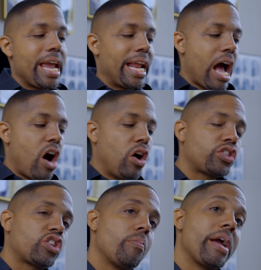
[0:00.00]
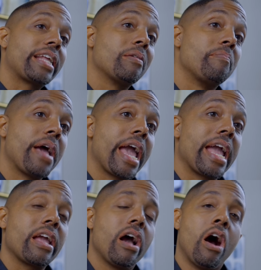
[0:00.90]
And I also make them
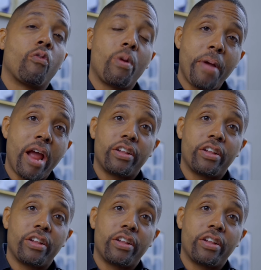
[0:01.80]
pay a repair